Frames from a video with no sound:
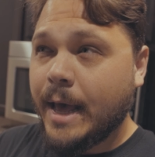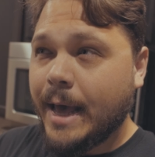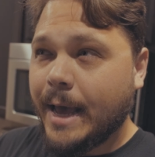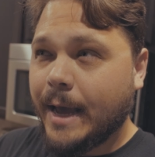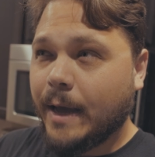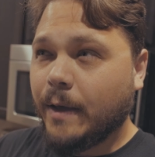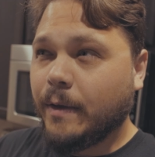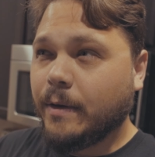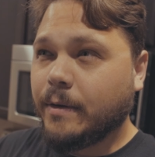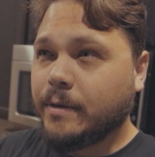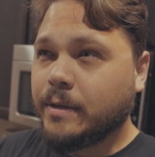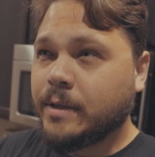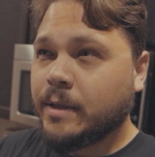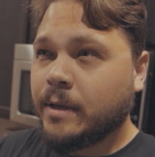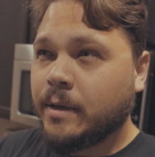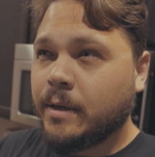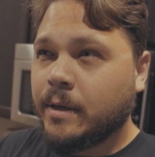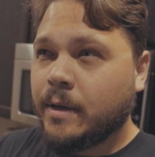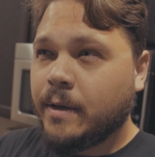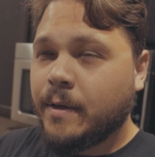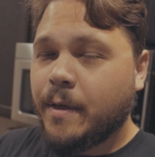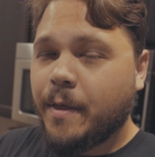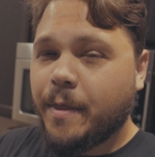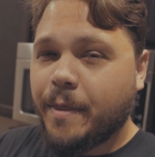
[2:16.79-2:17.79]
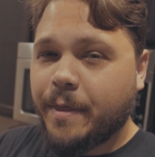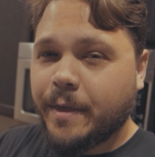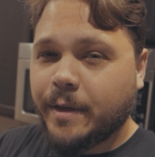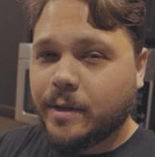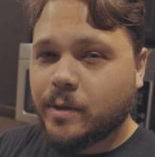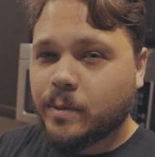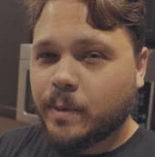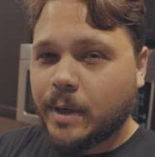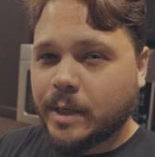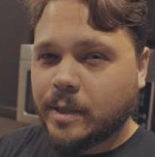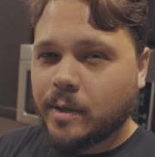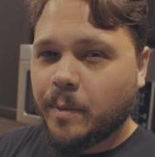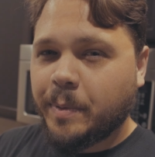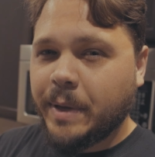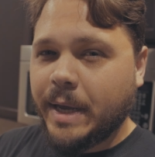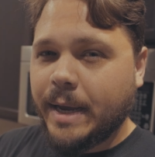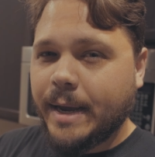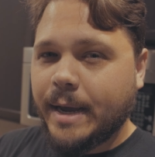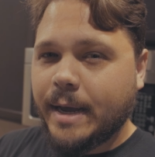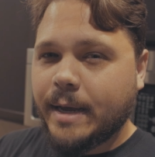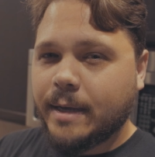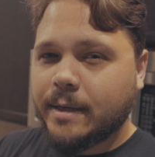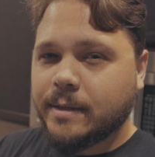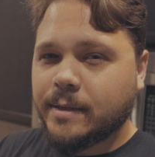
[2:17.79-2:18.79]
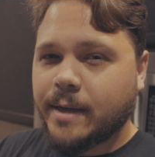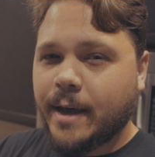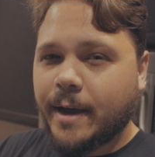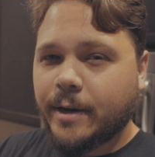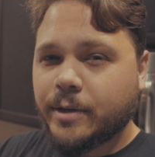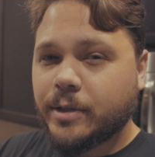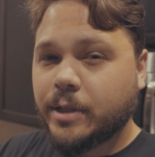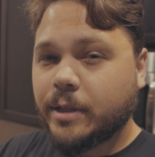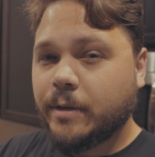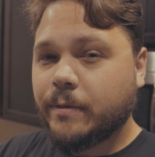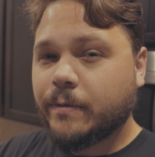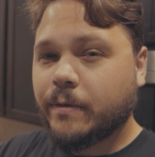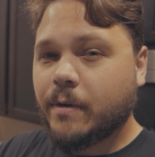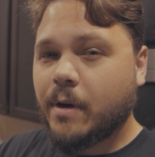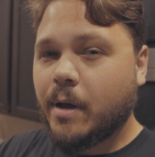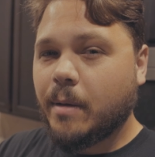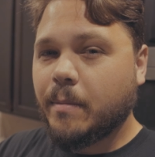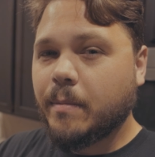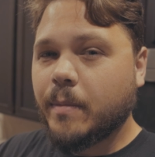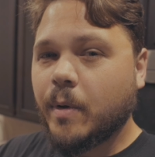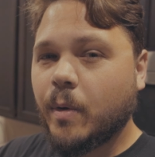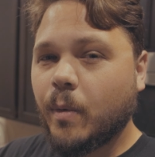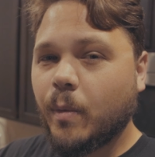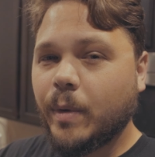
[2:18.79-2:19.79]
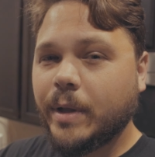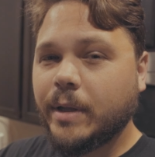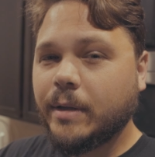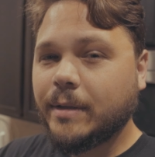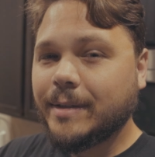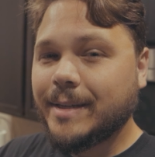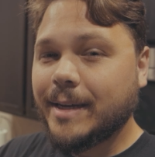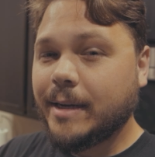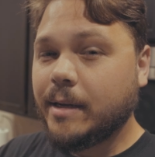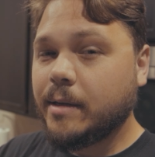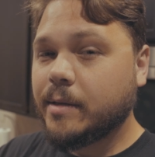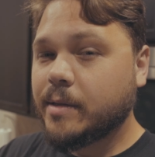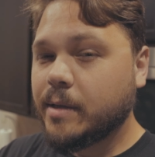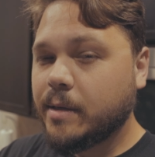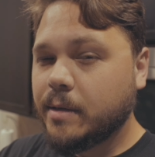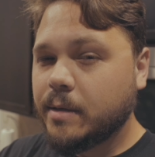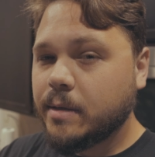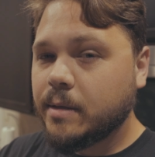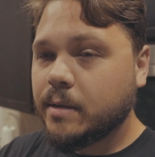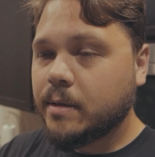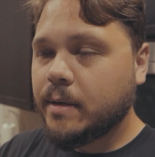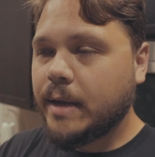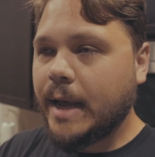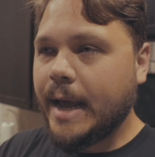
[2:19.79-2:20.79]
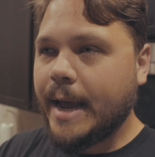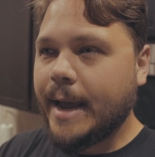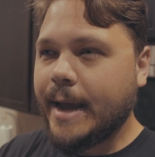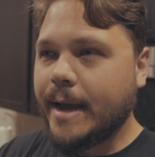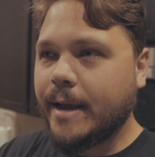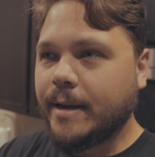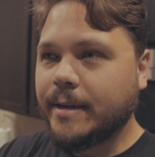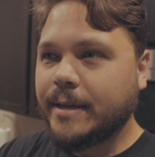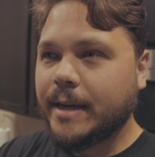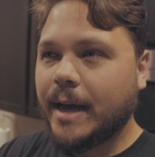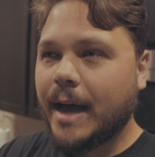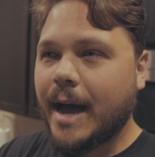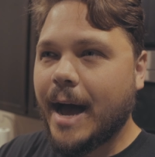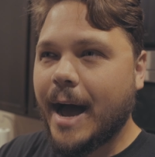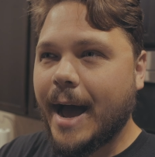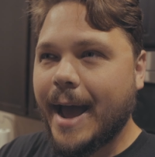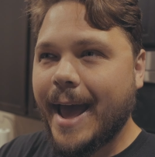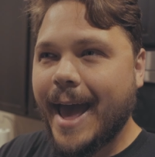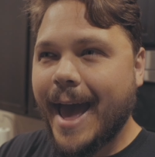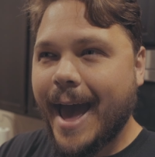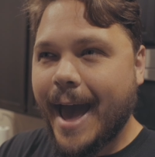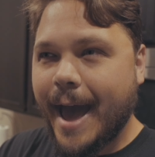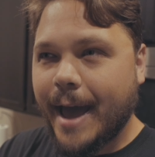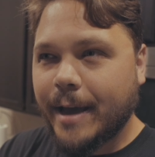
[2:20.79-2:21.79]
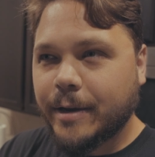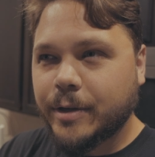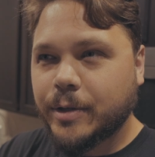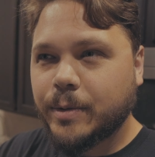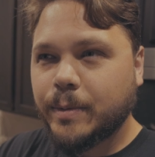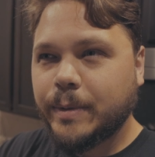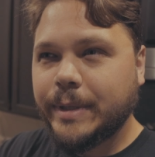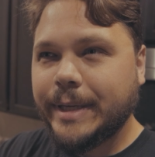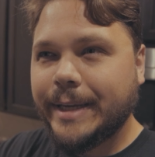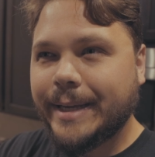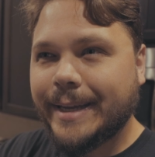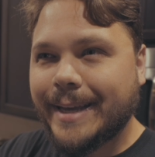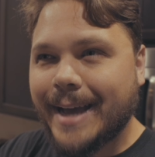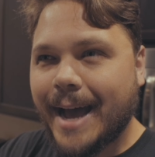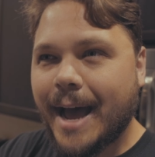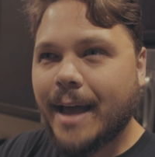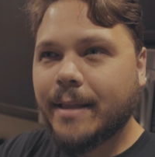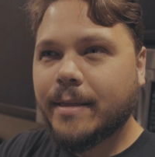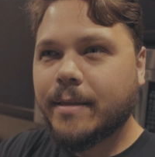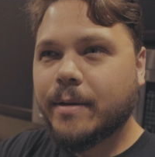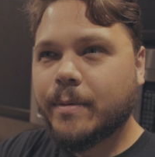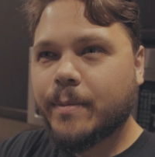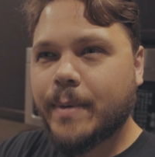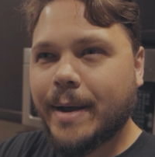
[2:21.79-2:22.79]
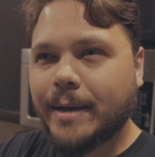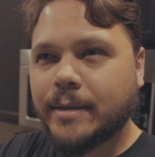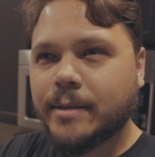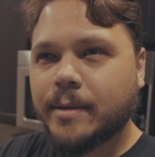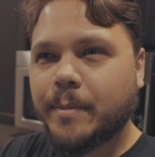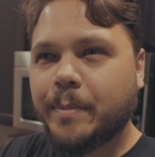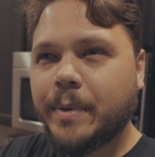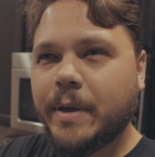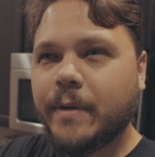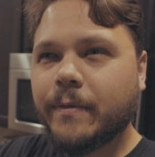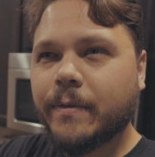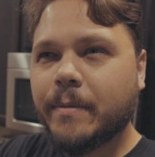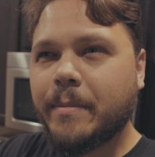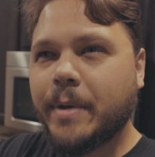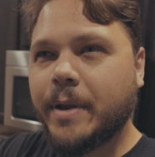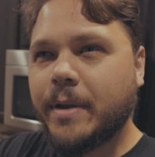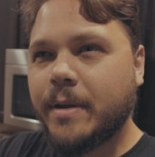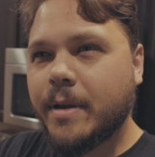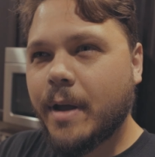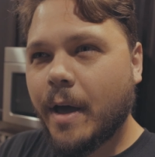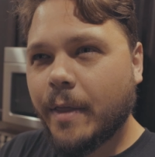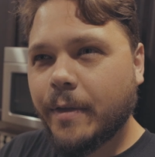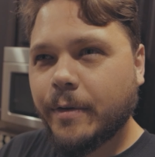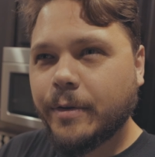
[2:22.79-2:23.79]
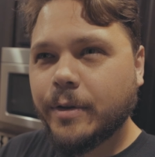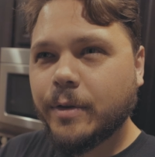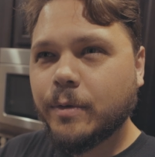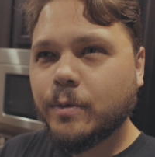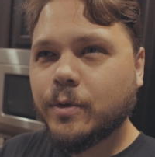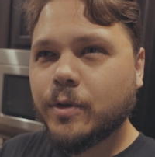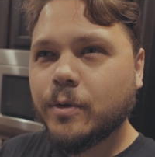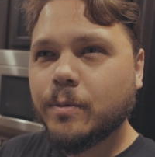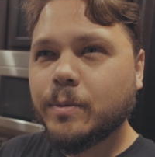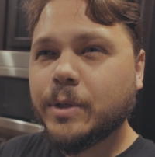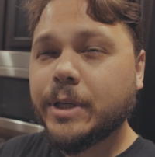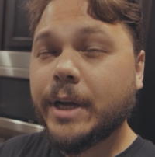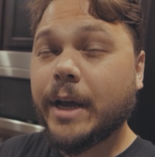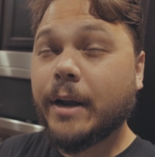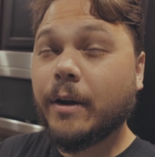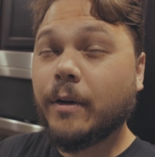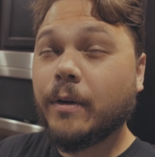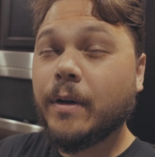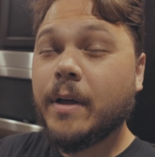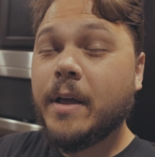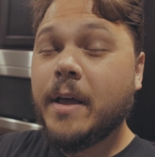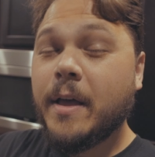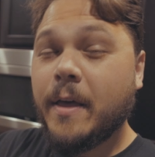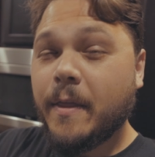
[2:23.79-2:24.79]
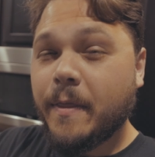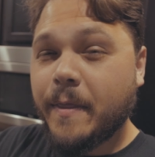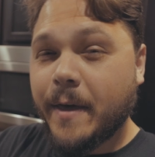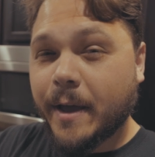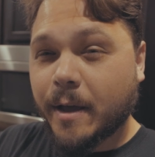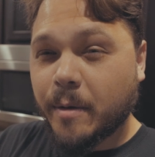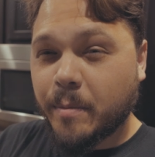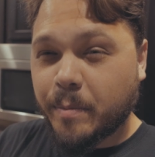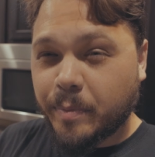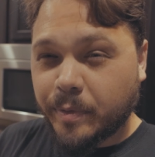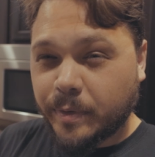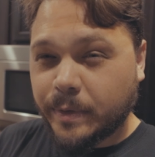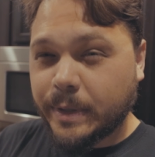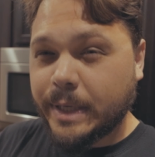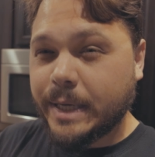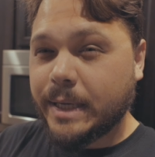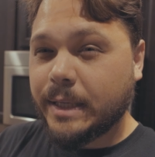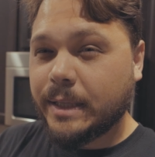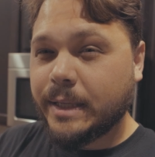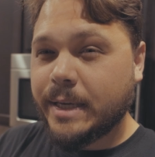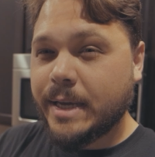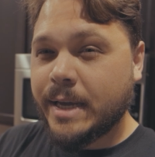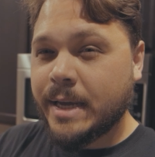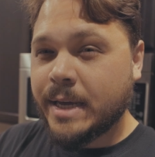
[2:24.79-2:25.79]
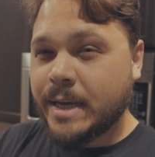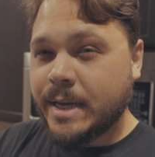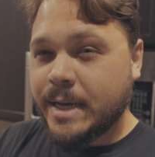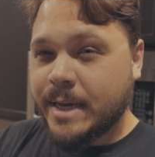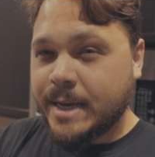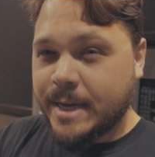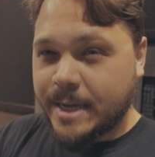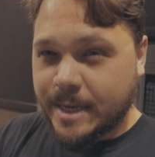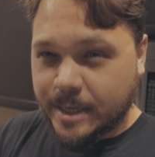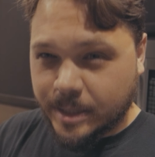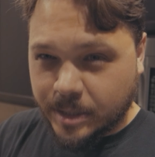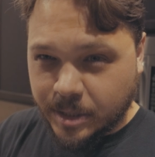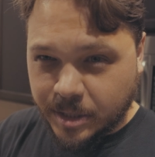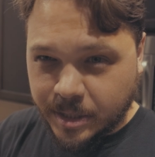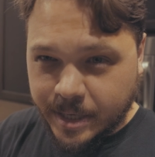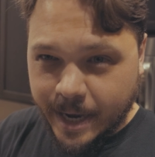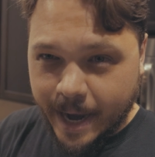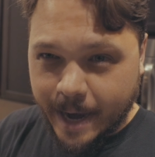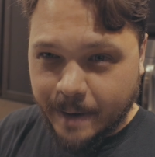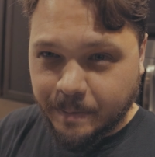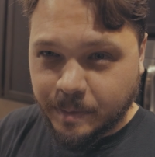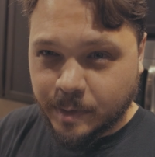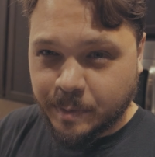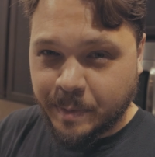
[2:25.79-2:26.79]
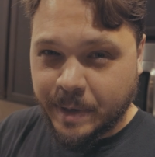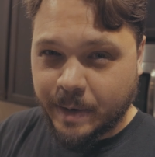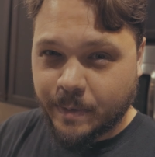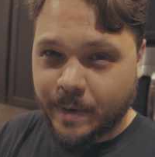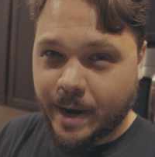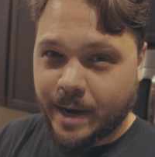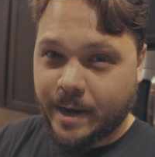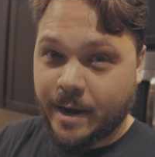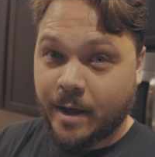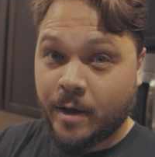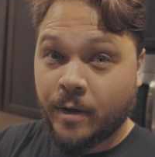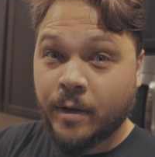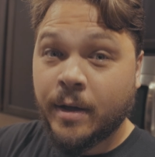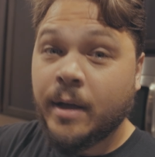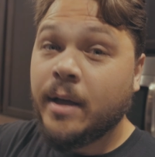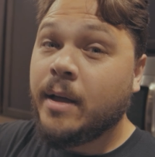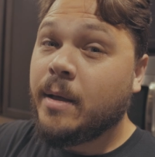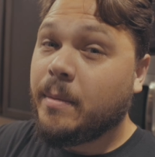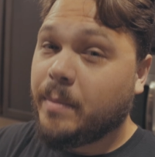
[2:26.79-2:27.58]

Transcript: And this recipe is actually from Will Tennyson, and I actually got the recipe from another YouTube channel that completely escapes me right now,